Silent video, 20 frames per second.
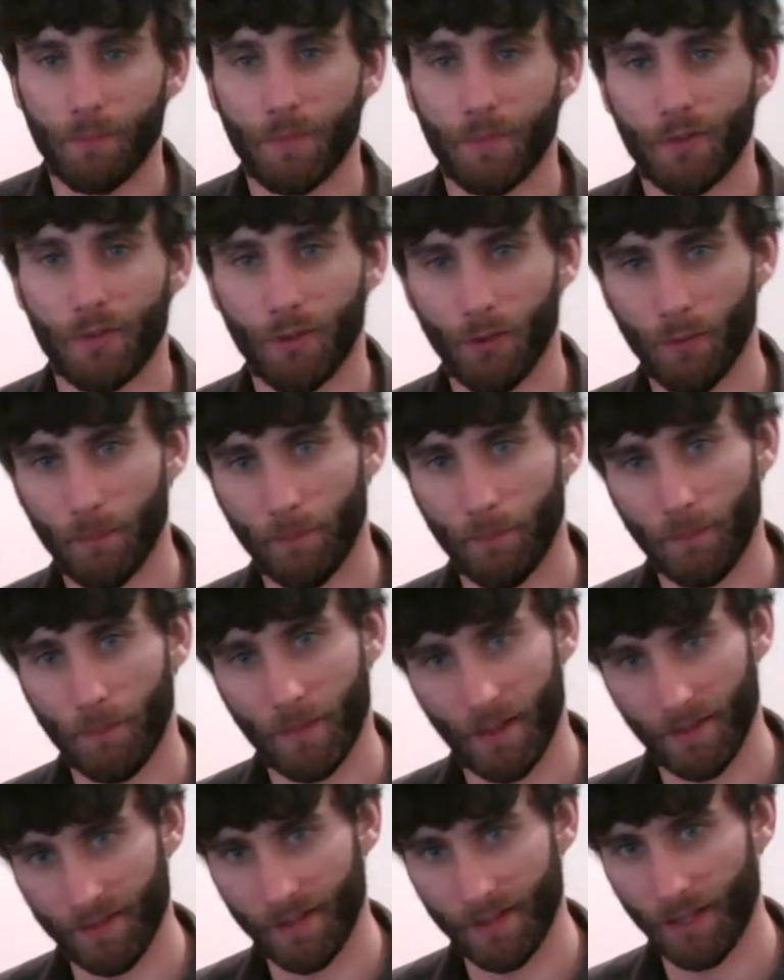So
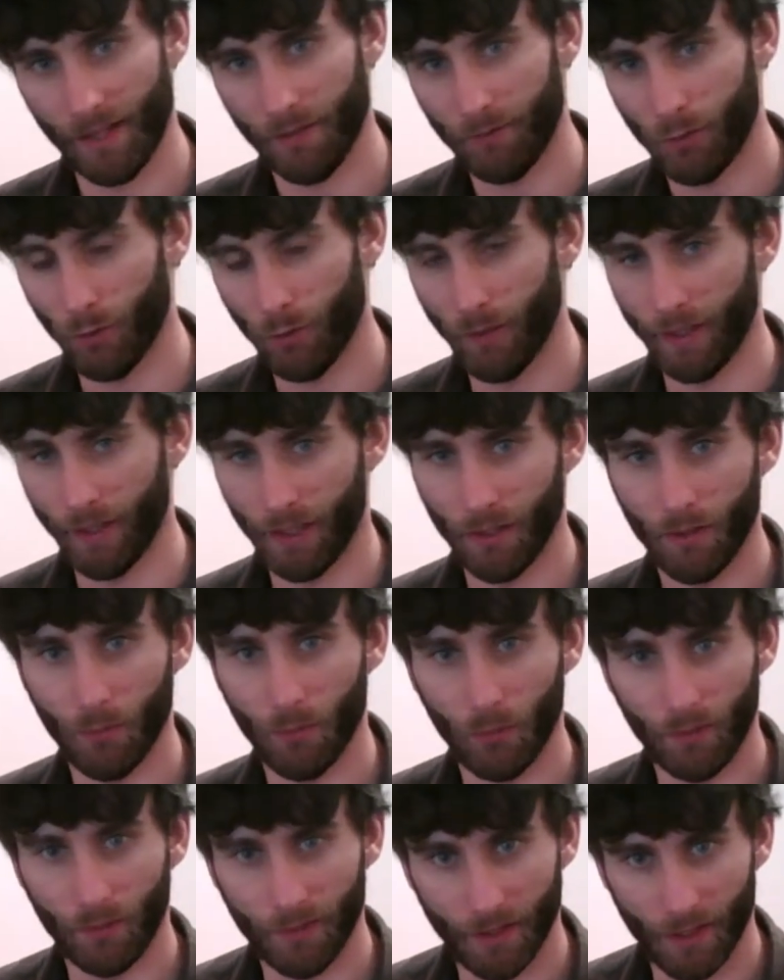instead of going
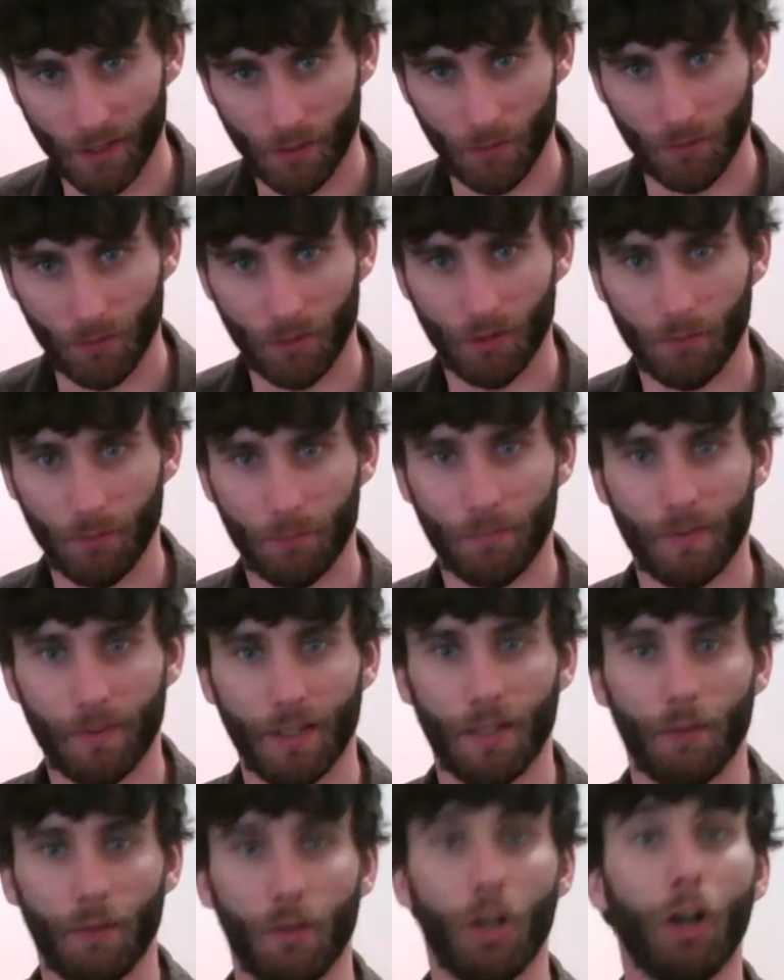down,
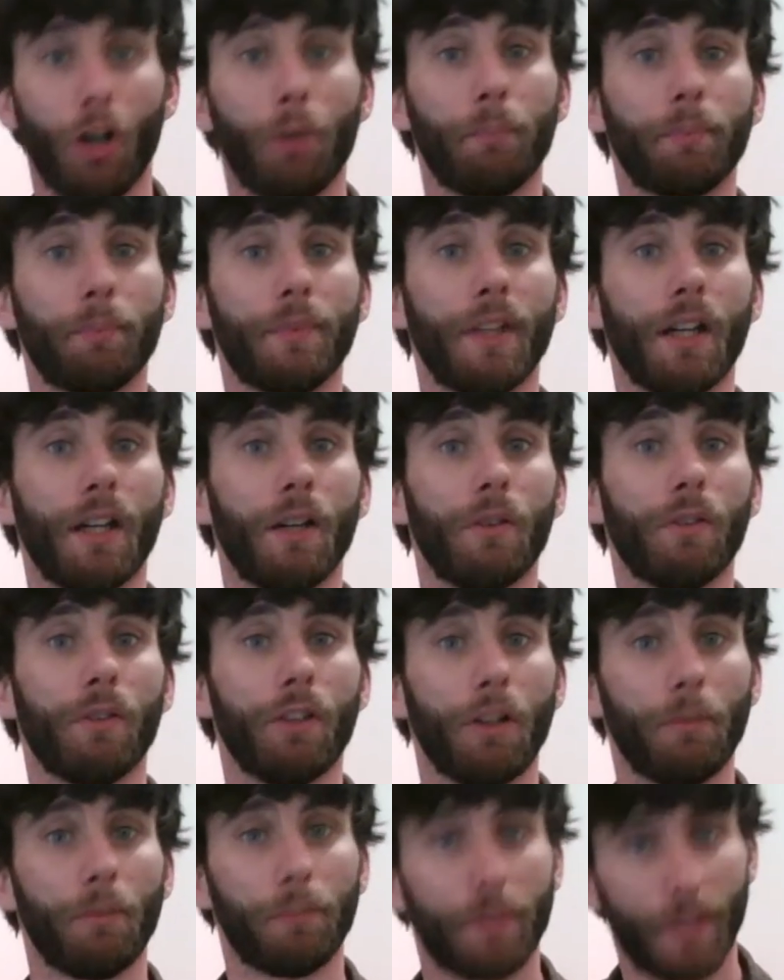down, up, down,
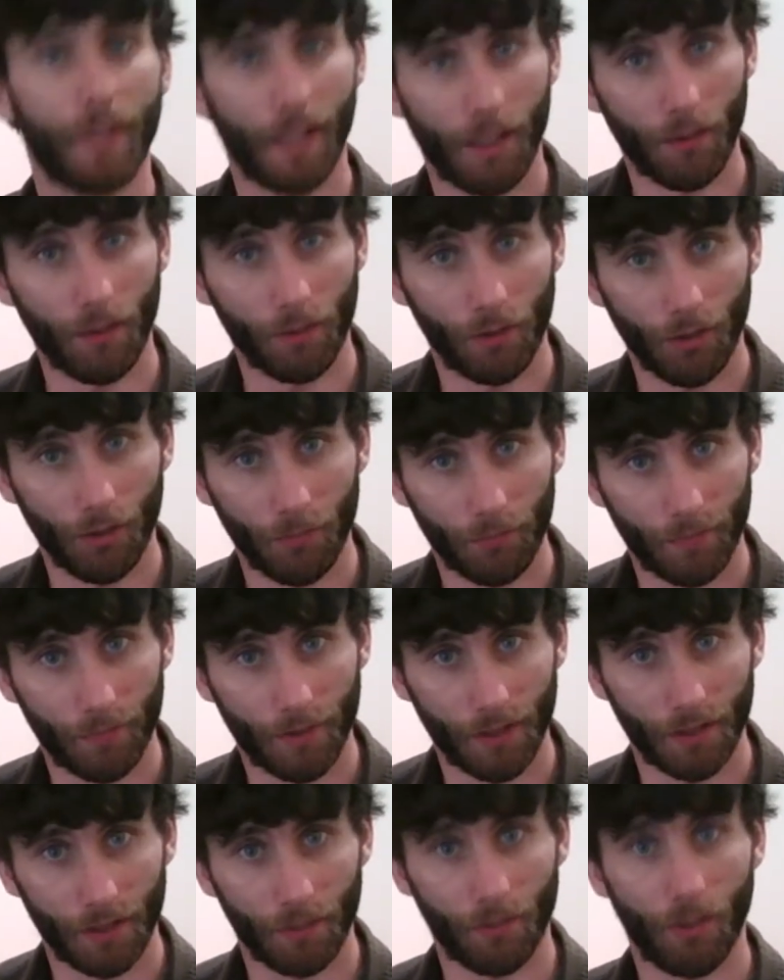up, down,
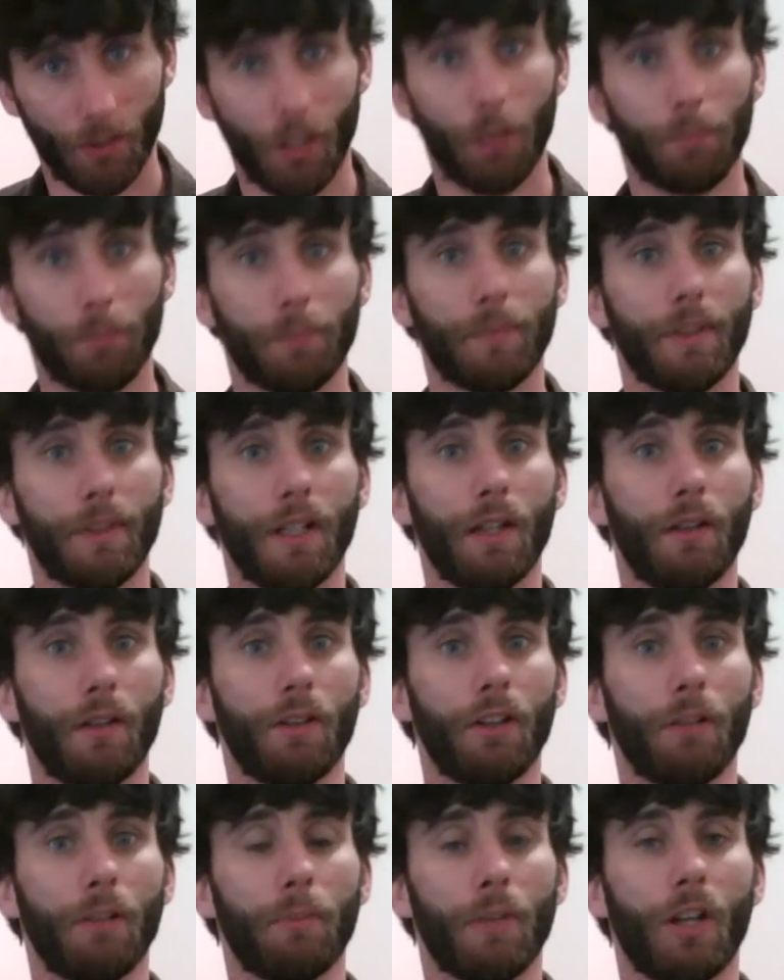down, up, down,
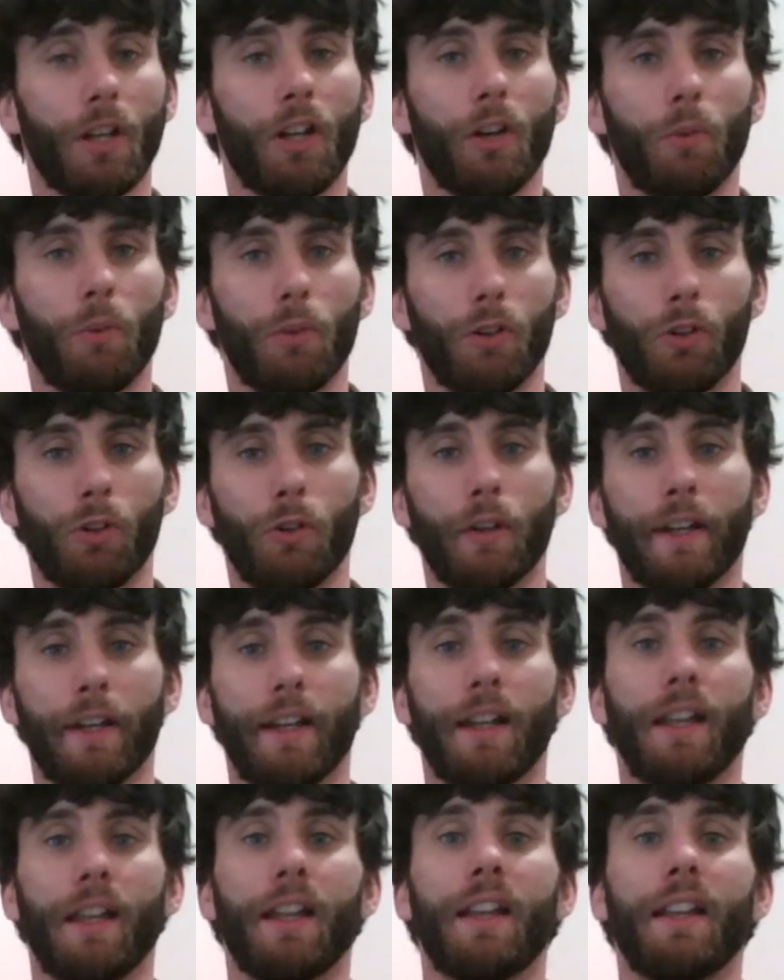up, we're going
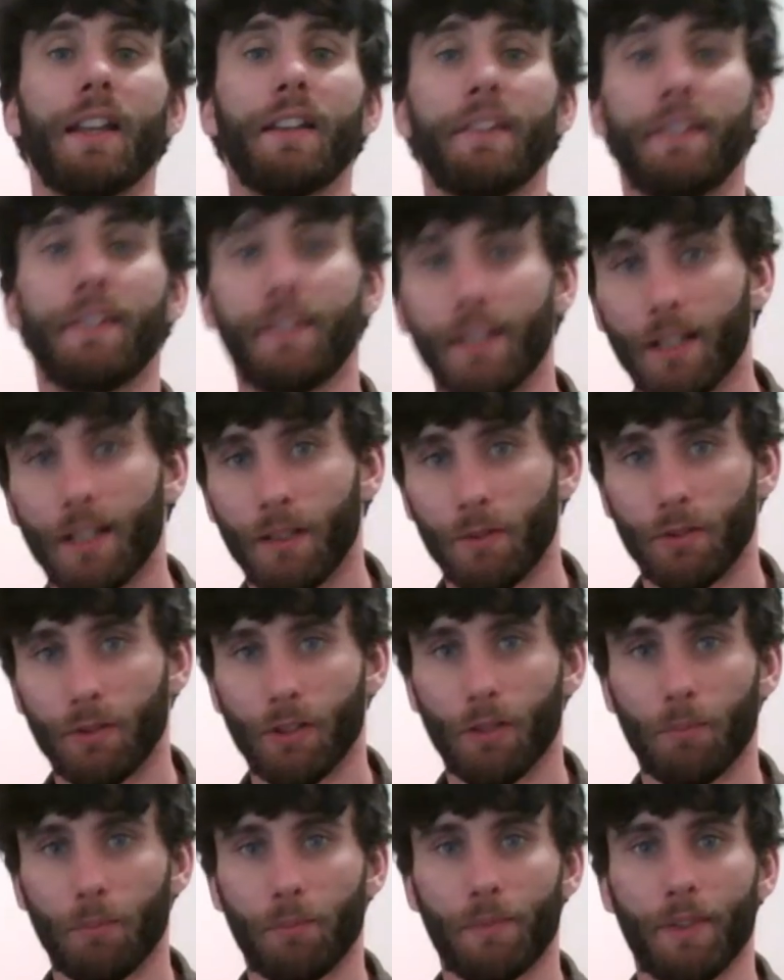down,
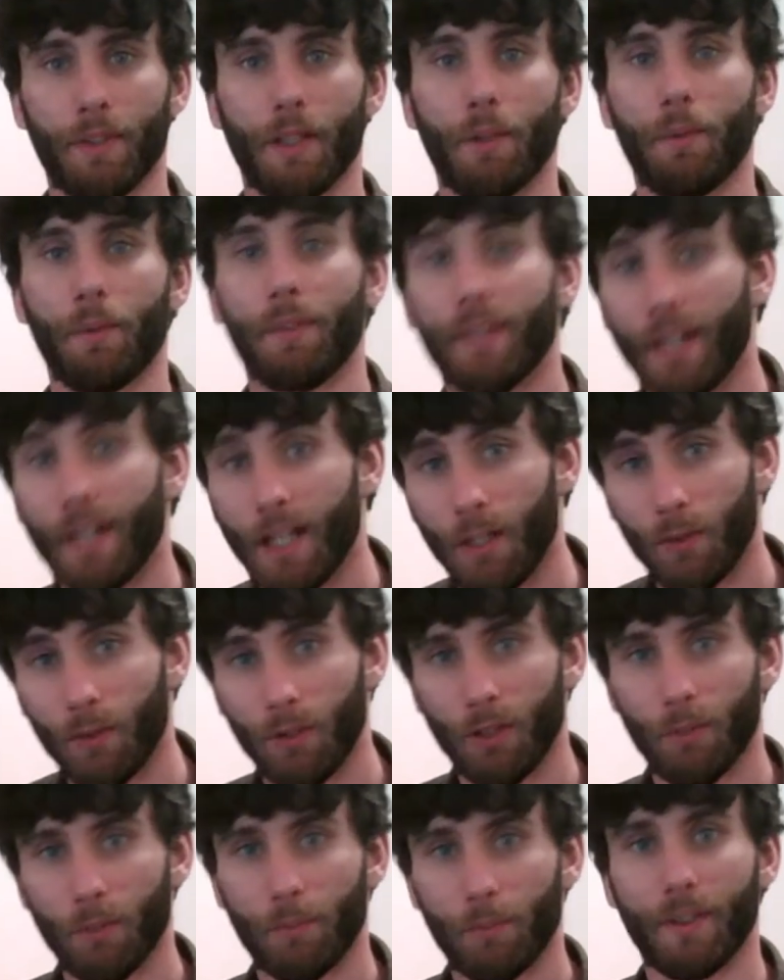up, down, down,
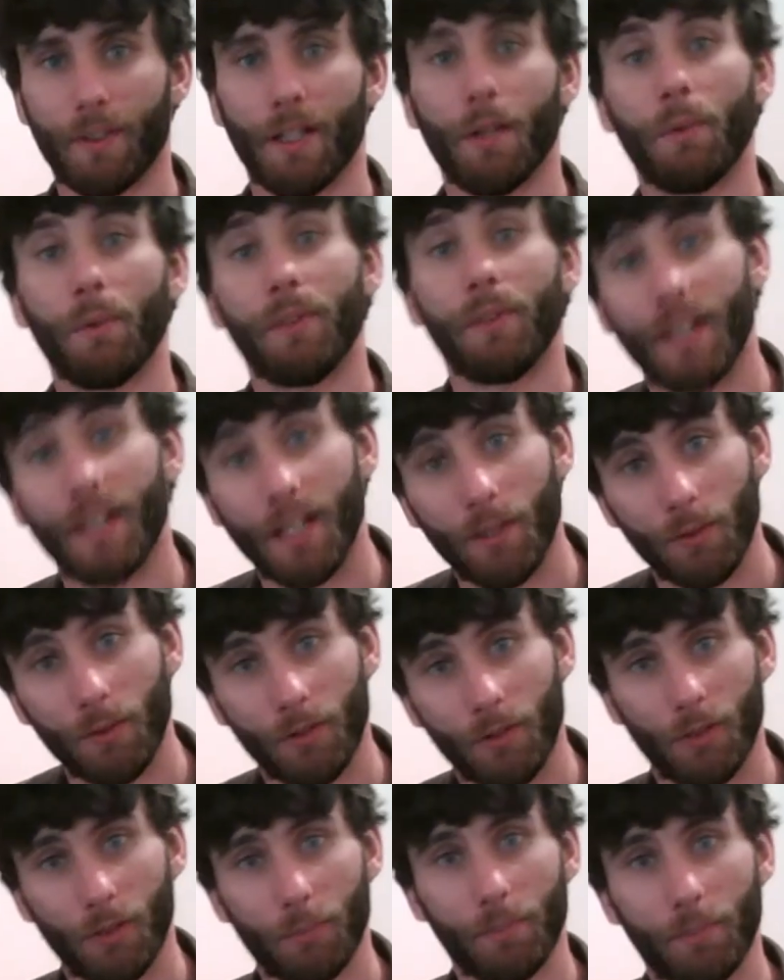up, down, down,
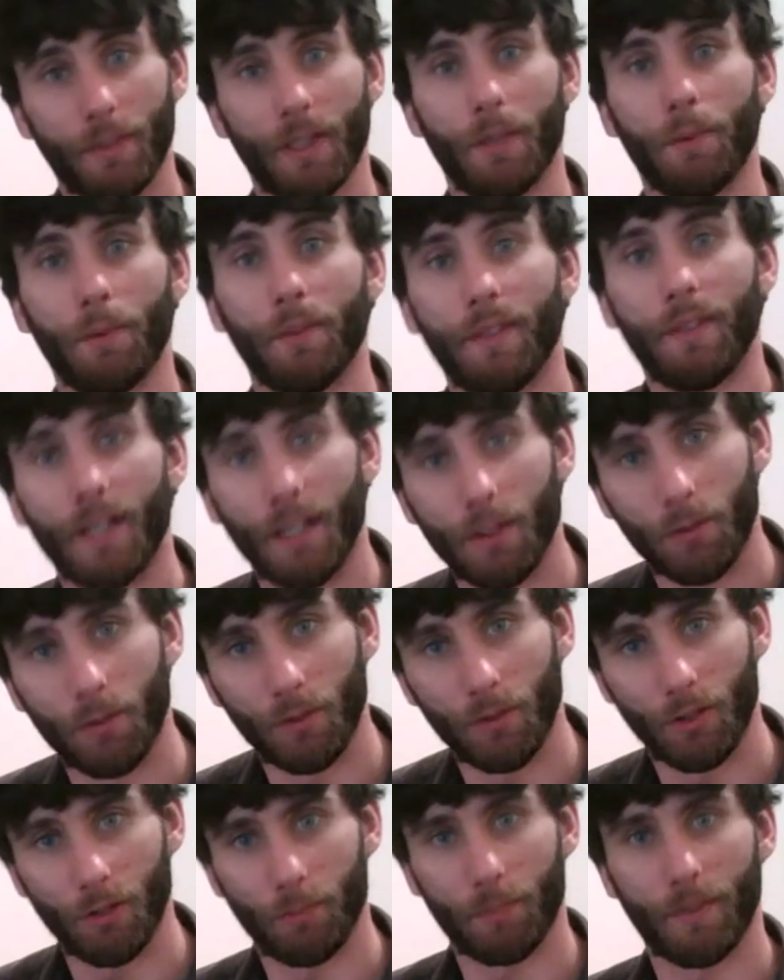up, down,
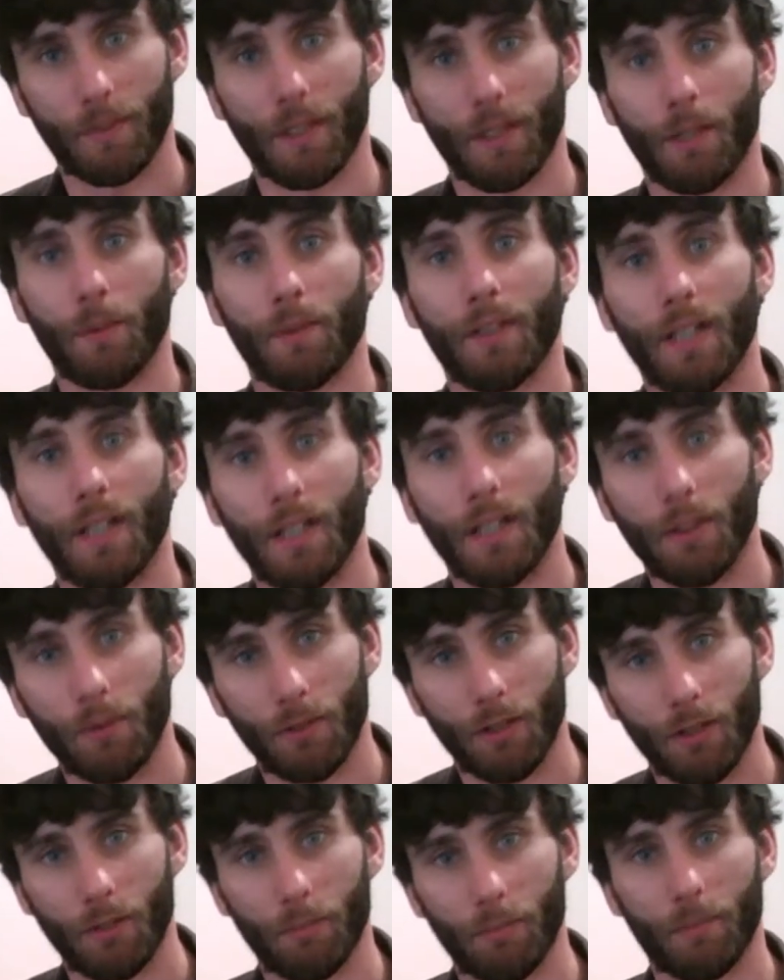down, up,
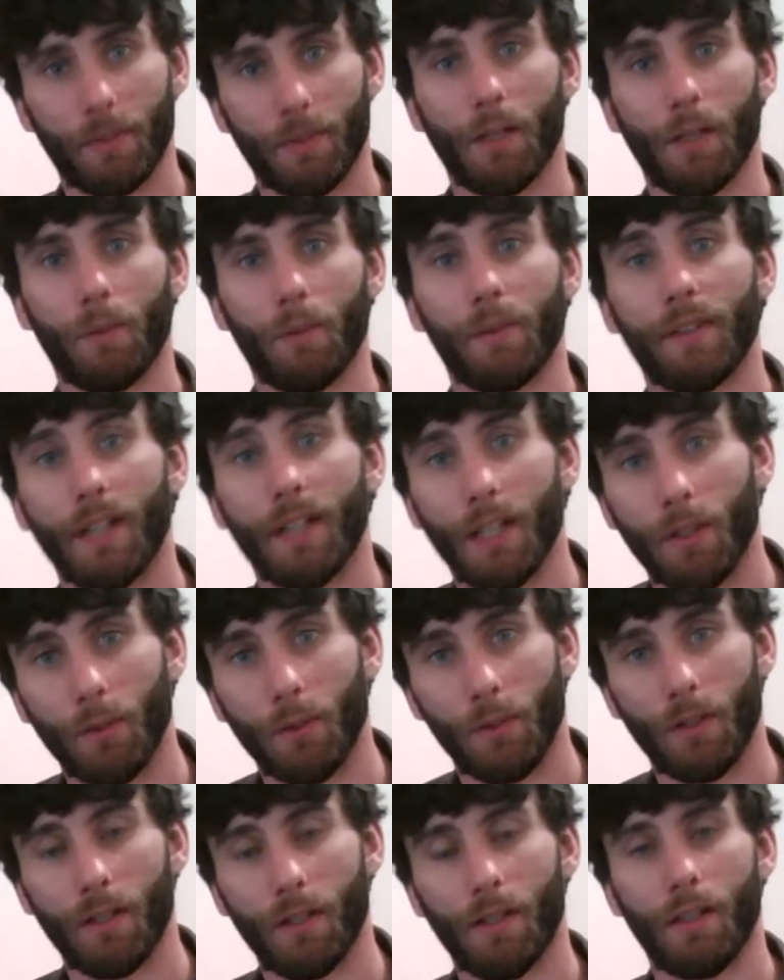down, down,
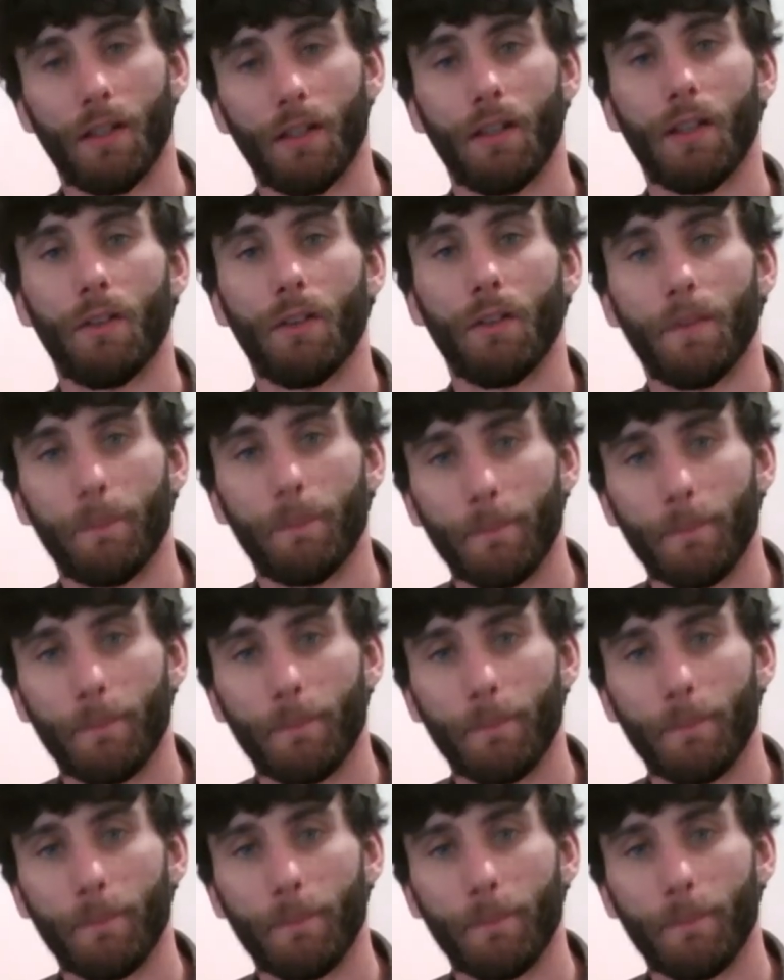down.